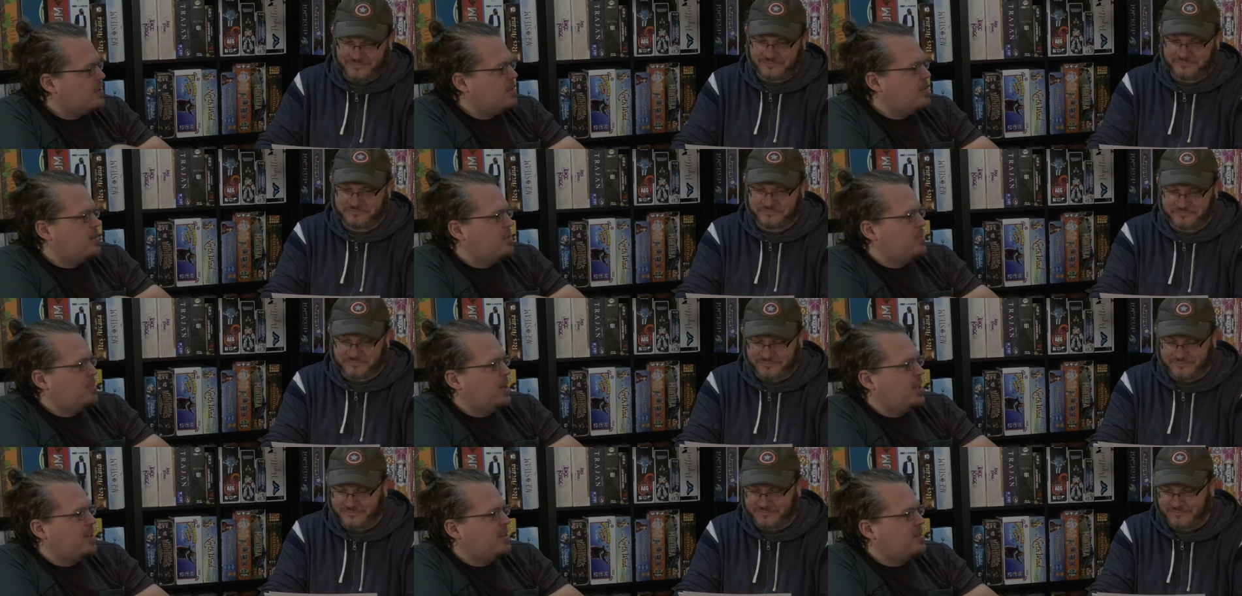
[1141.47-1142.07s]
Speaker 1: This
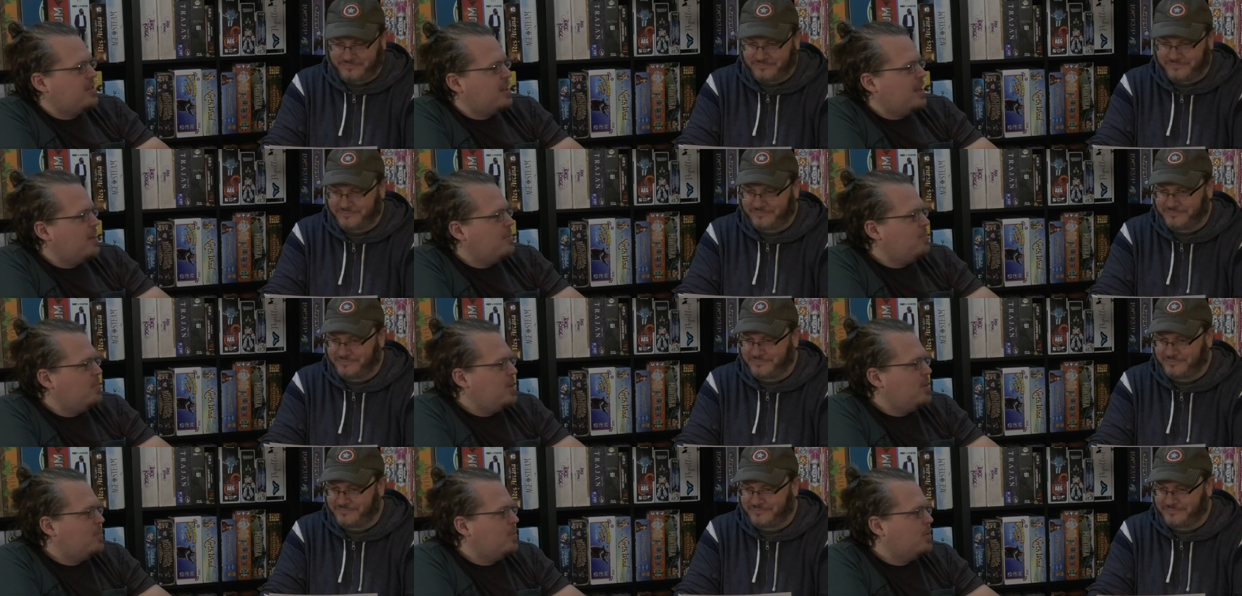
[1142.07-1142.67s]
is by the
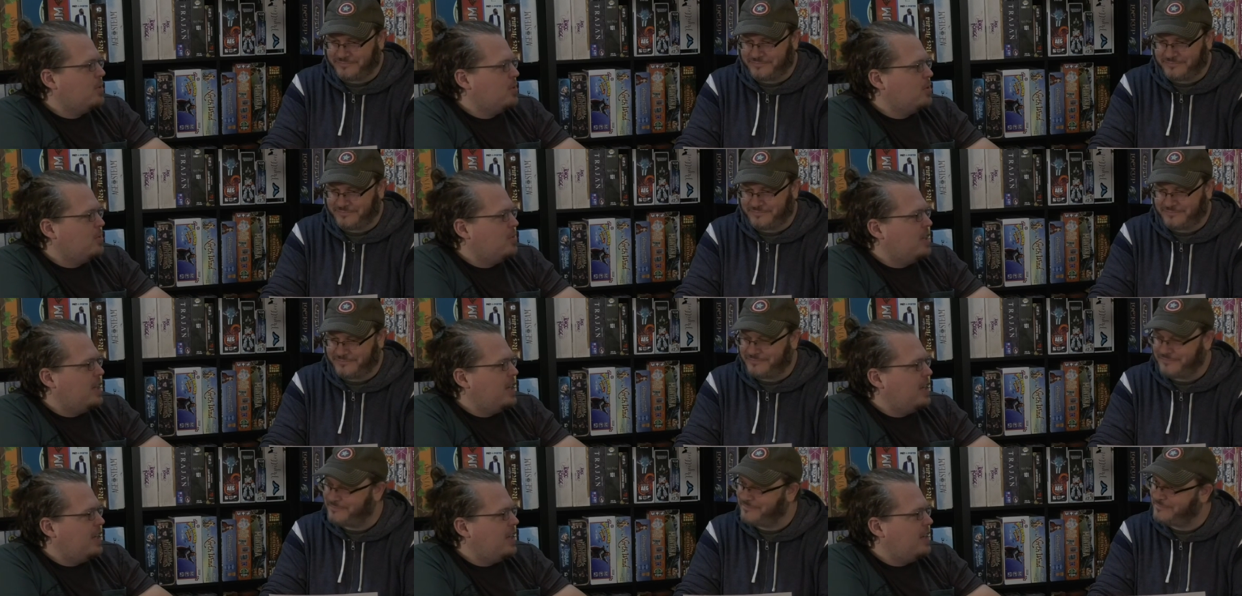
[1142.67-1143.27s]
same people who
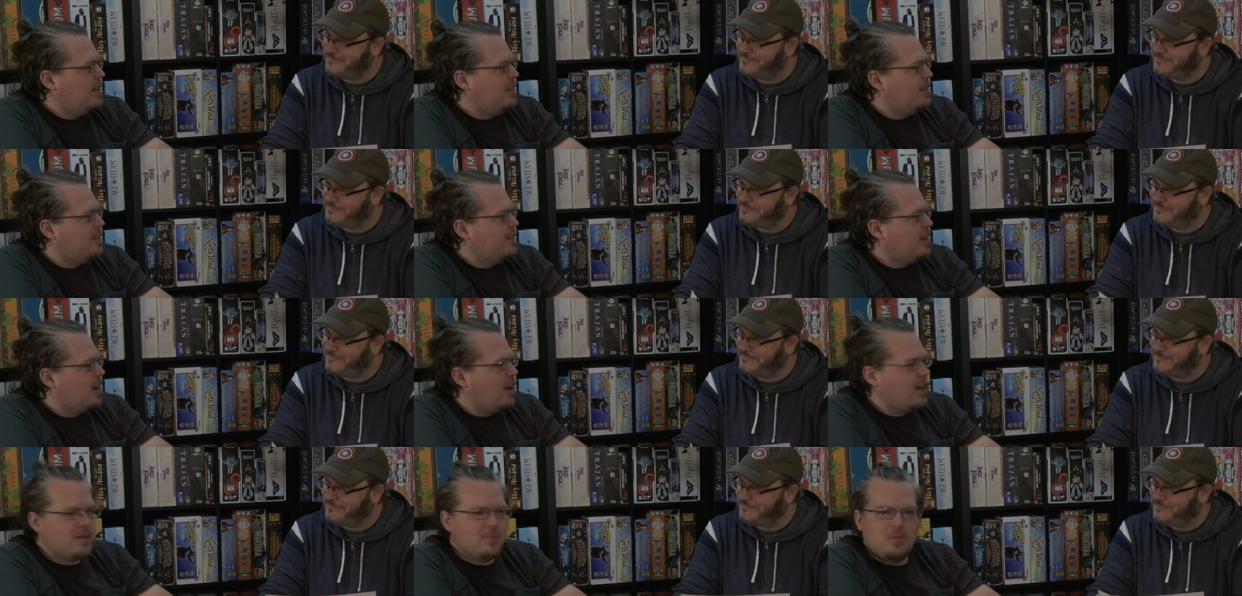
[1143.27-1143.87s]
did
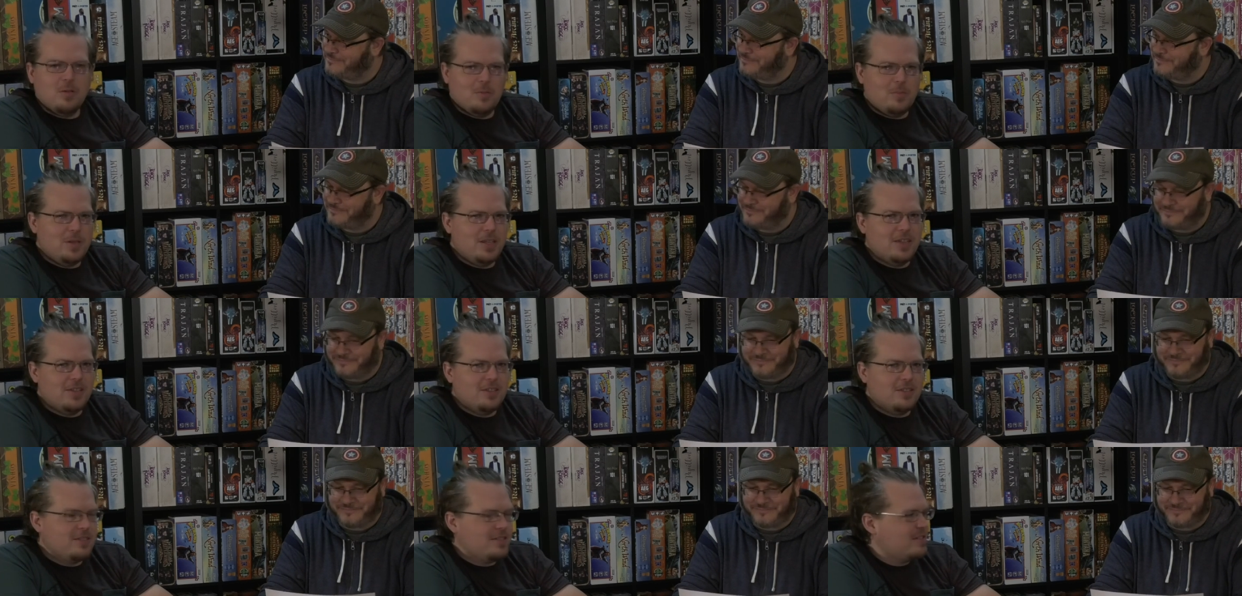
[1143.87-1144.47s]

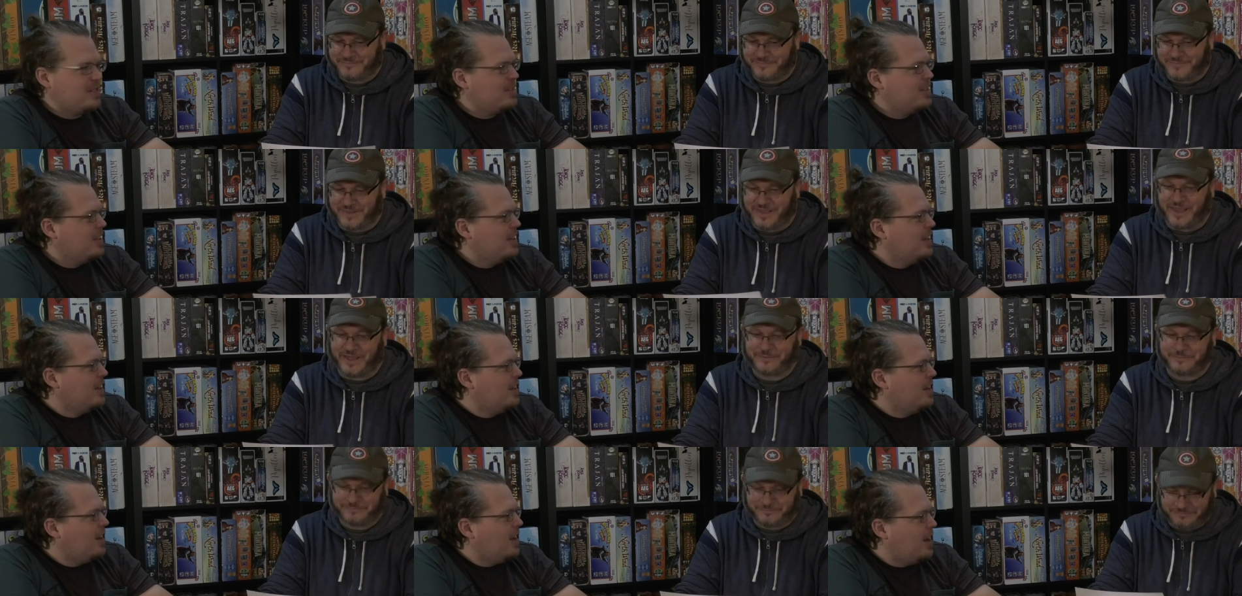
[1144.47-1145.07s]
automobiles.
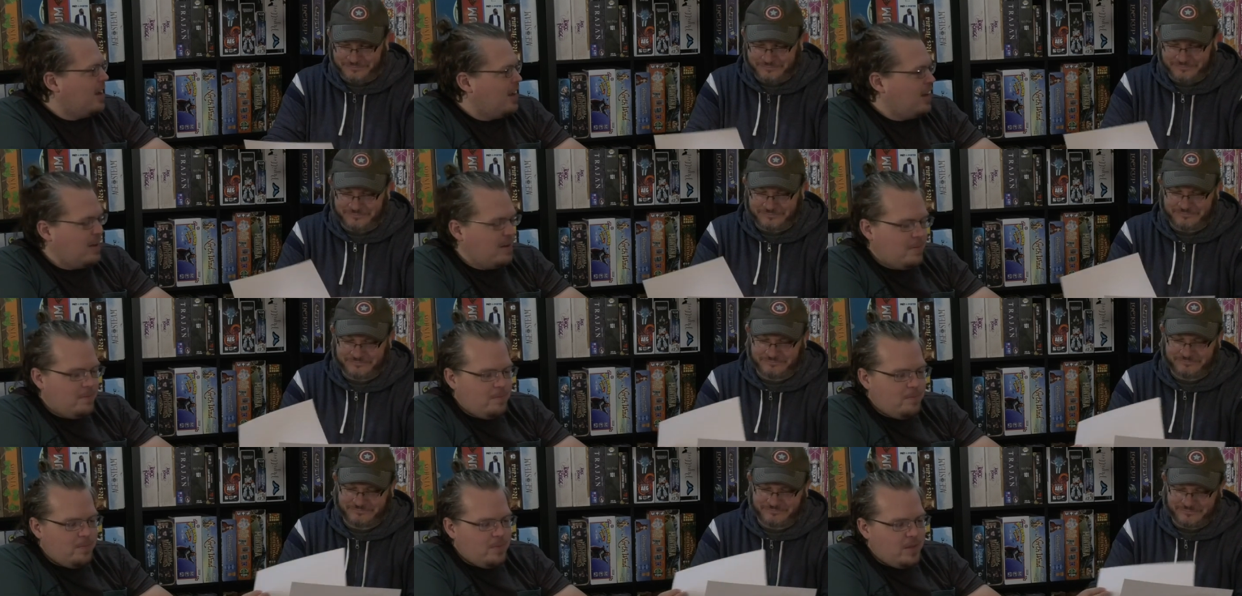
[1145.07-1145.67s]
Yeah.
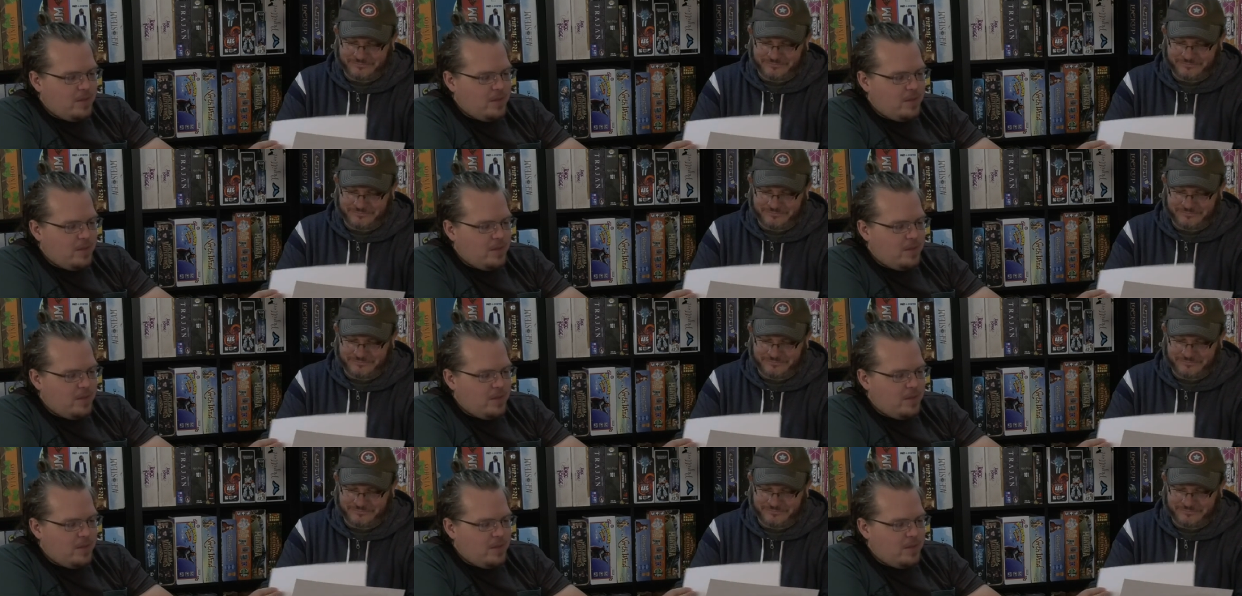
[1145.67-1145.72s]
Um,